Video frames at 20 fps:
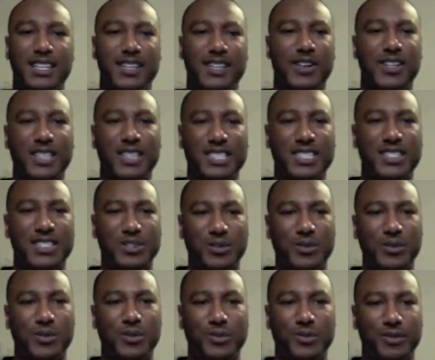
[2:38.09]
I listen
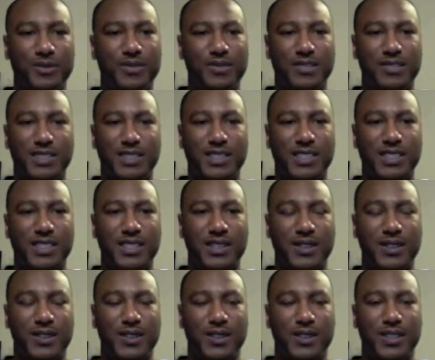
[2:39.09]
to
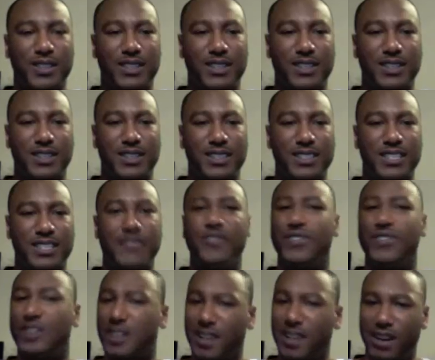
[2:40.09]
a
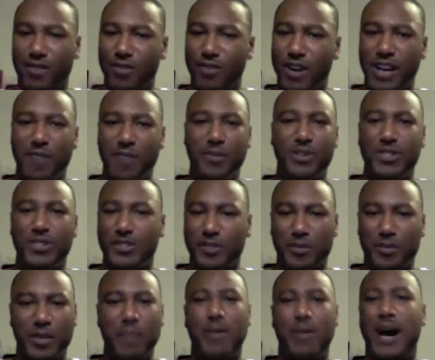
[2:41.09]
different array of music, from
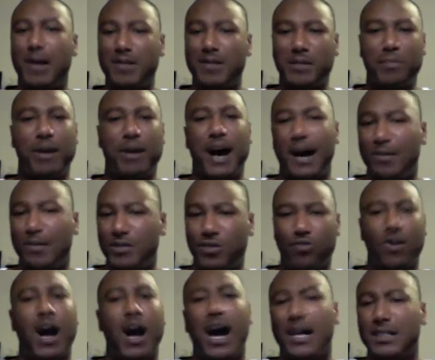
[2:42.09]
hip hop to pop to
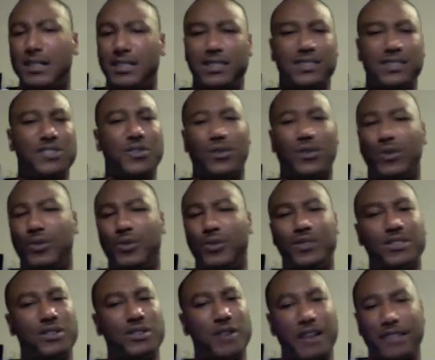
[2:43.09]
rock to soul
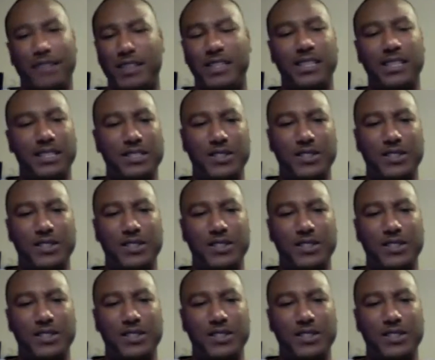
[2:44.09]
to everything.